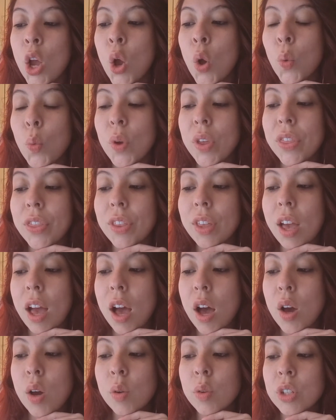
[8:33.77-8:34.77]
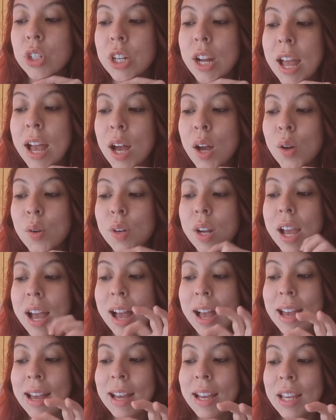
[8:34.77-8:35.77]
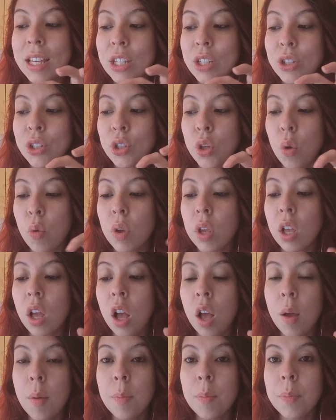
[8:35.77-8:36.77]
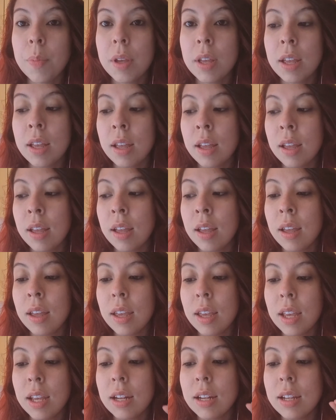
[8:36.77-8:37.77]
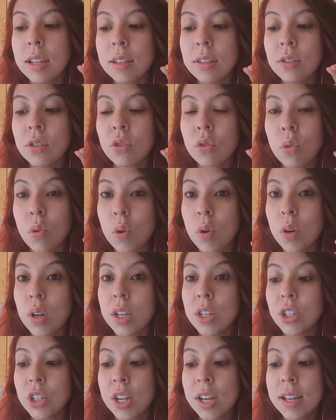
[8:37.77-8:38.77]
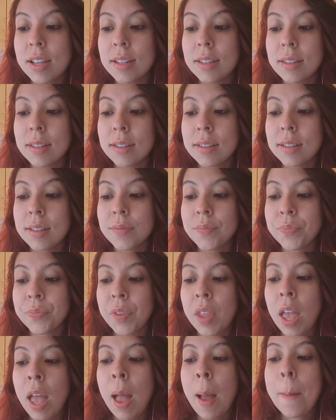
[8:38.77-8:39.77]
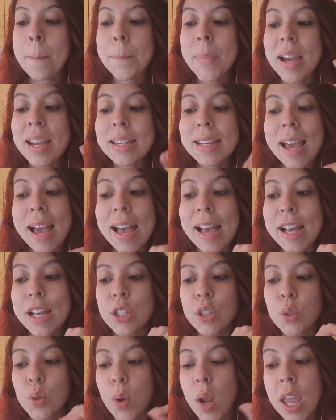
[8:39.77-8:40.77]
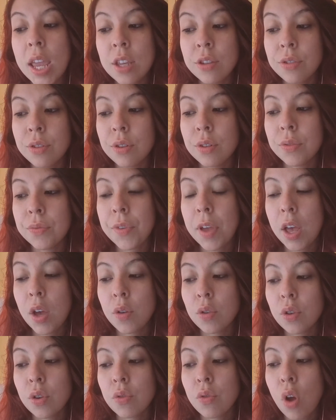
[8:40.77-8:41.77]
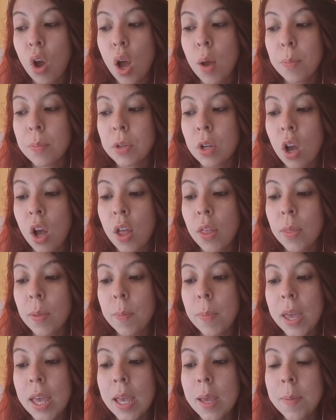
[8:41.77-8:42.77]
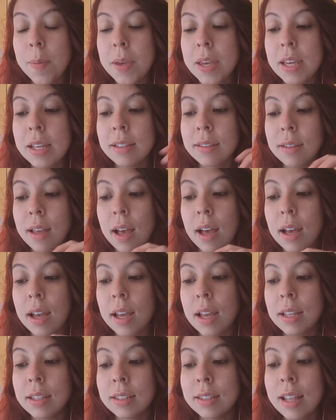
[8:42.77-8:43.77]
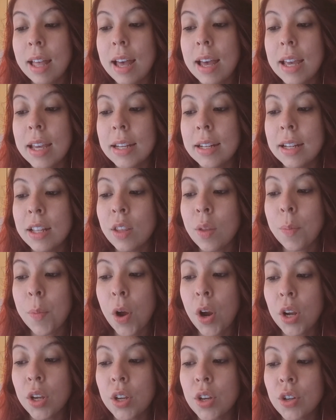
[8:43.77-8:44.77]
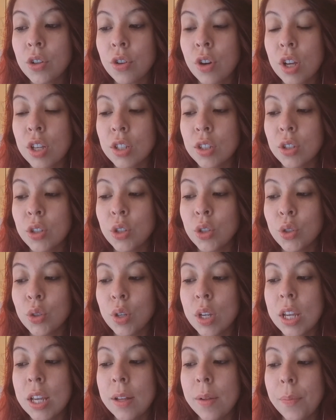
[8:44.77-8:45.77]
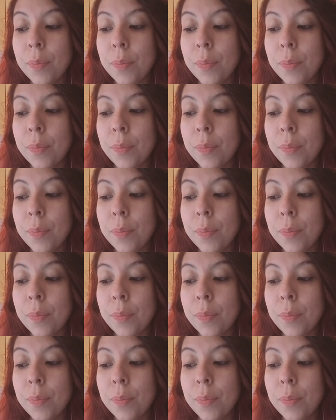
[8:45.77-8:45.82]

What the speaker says: with gouged out eyes showing up in his toy chest. My dad's razors found dropped on the baby slide in the park across the street.